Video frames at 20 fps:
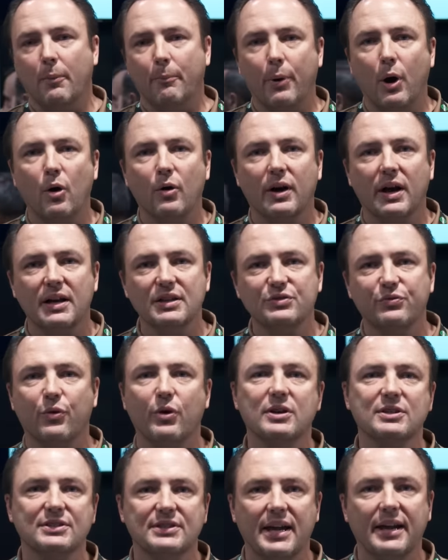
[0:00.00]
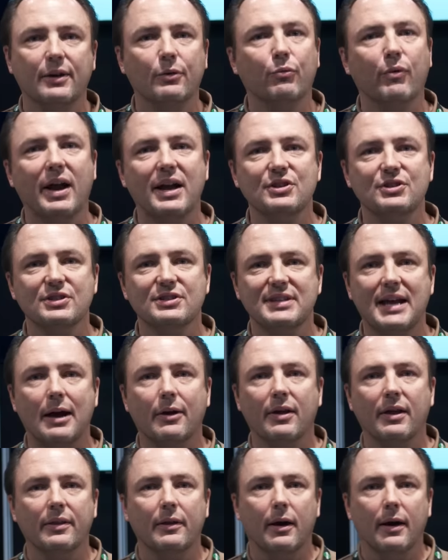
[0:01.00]
the bolt guns for extended ranges
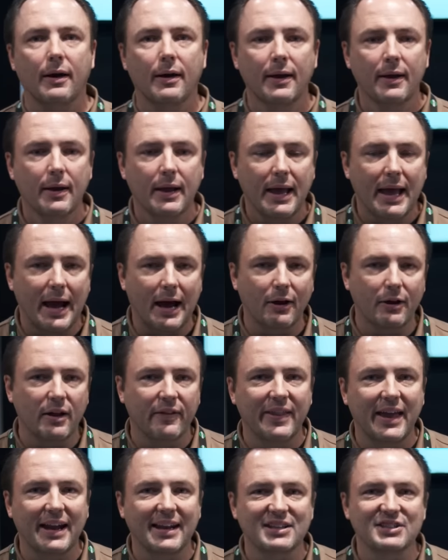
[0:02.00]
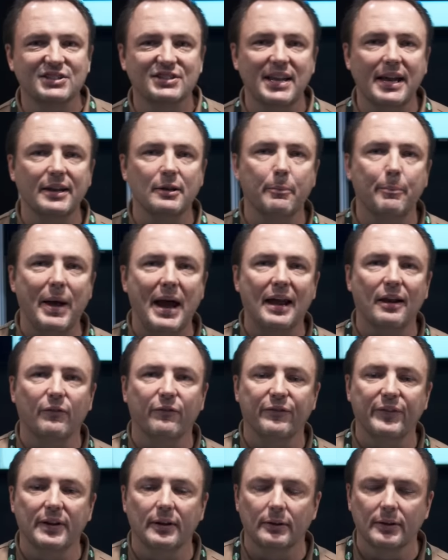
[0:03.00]
out on the out on that extended
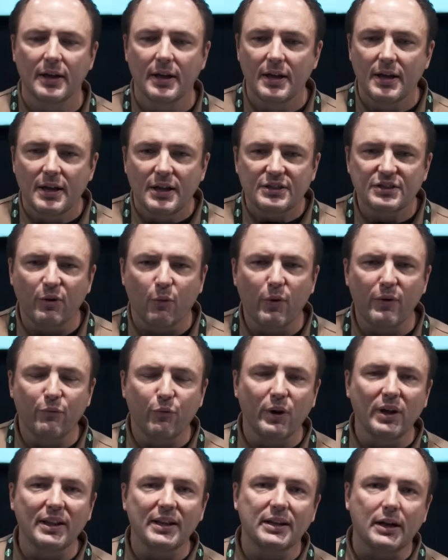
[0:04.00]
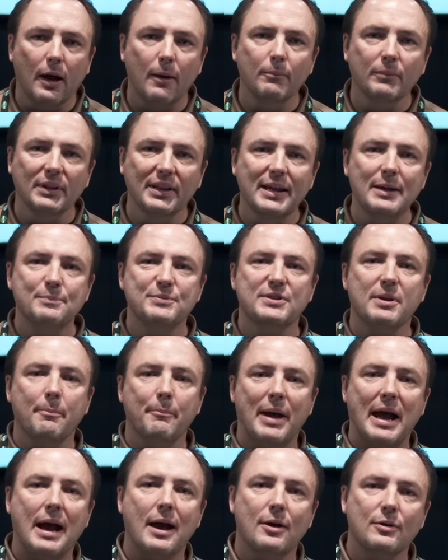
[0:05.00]
battlefield. So we've really come leaps
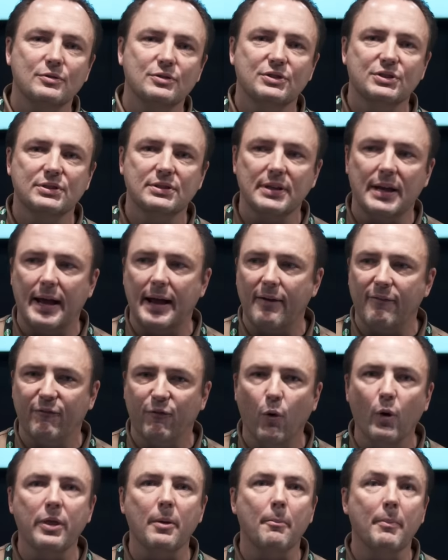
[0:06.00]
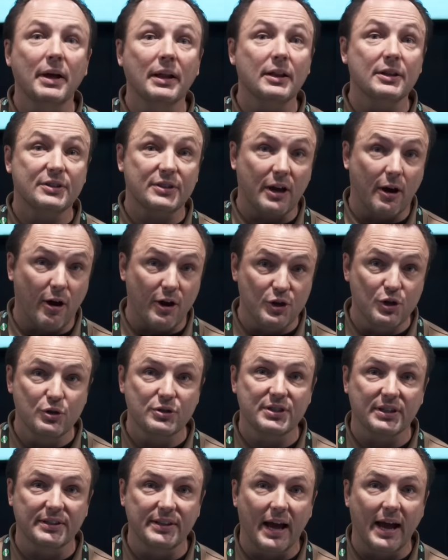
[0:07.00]
and bounds uh, for the military
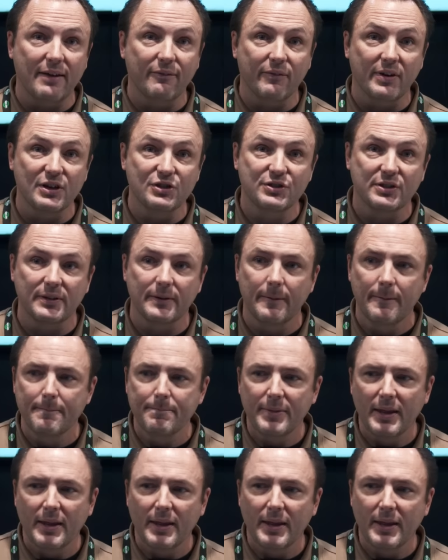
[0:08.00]
using night vision.